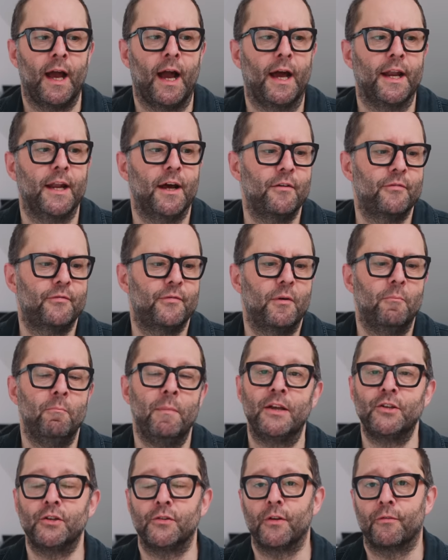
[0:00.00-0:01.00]
And I've
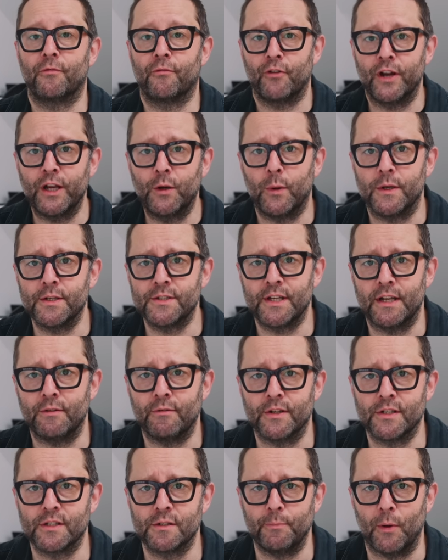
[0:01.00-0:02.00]
measured the frequency
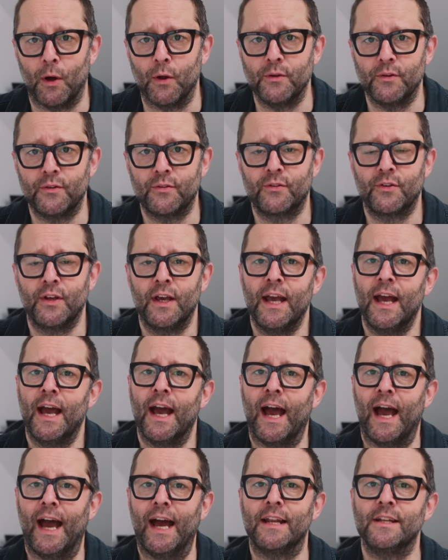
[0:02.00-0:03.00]
response
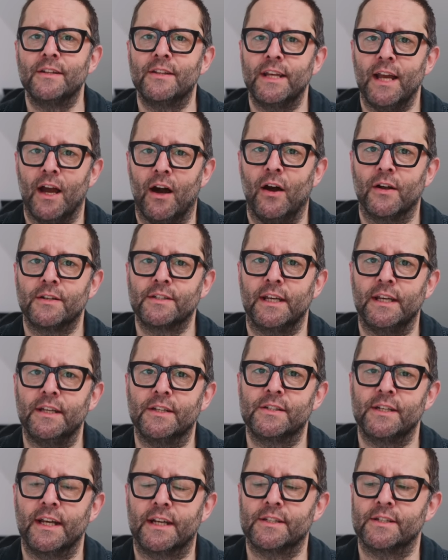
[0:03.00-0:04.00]
and the
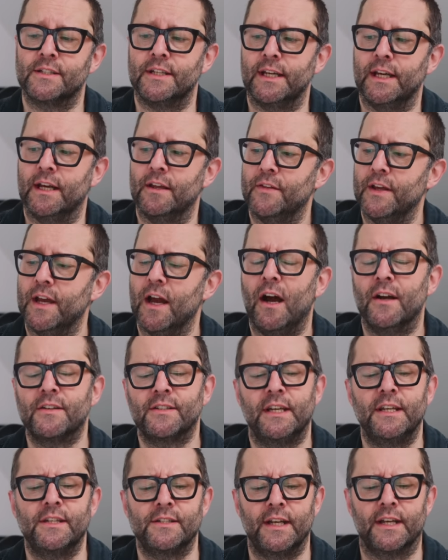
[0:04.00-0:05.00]
RT60. The
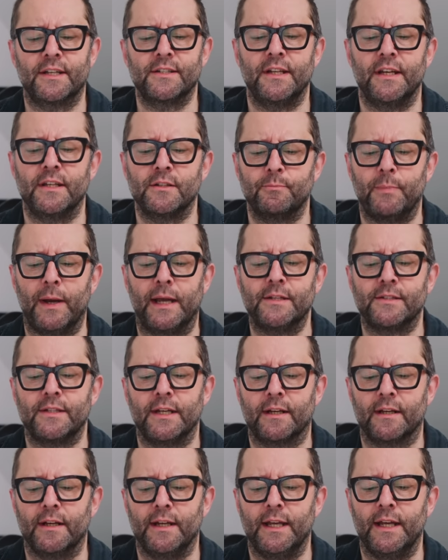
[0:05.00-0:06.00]
RT60 is
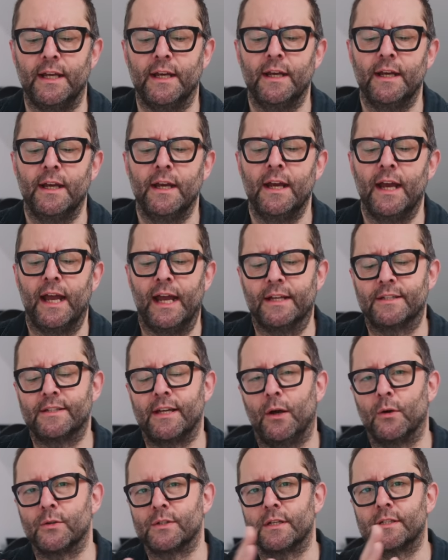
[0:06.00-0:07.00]
basically, it
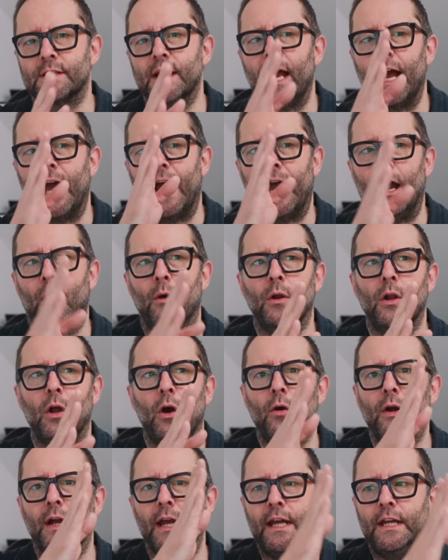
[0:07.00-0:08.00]
tells us how
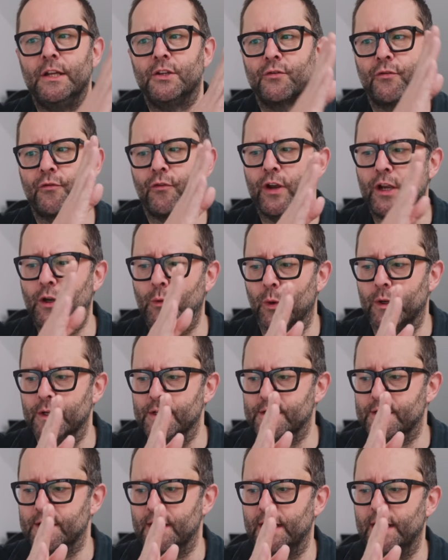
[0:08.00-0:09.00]
long each
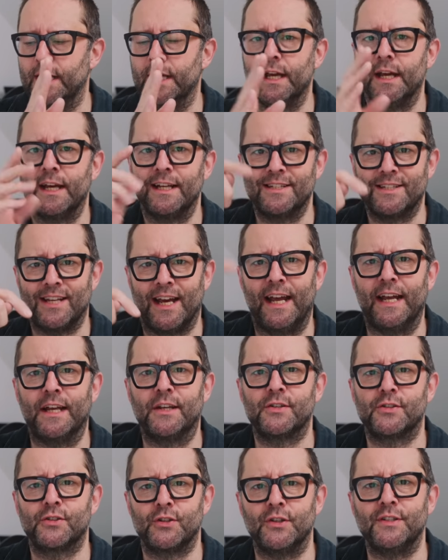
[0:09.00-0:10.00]
frequency
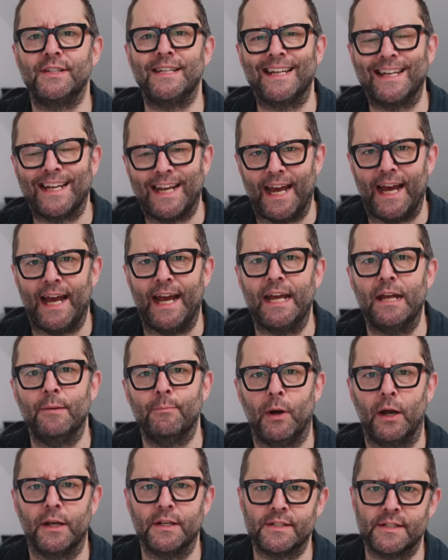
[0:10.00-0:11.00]
takes to decay
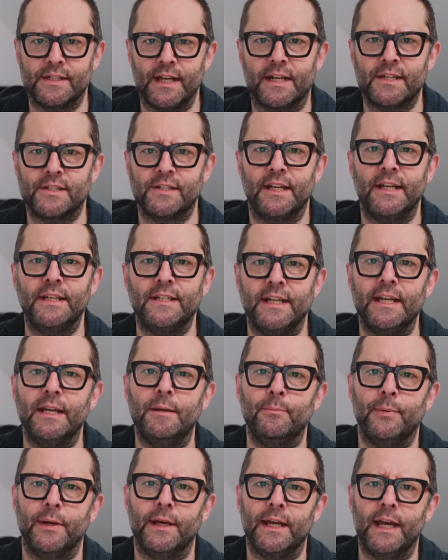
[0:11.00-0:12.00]
by 60
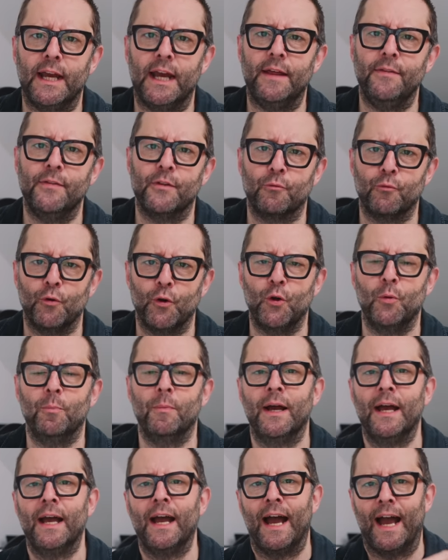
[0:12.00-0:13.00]
dB in the
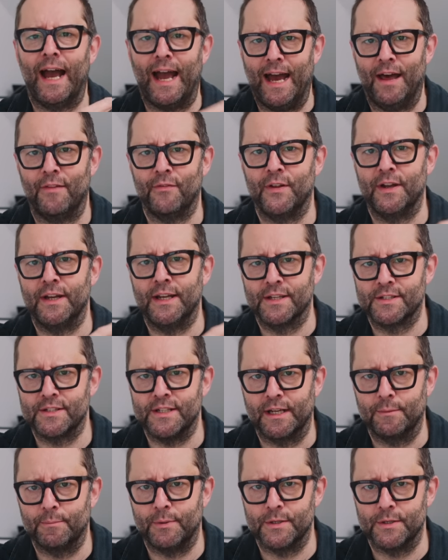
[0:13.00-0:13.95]
room at the listening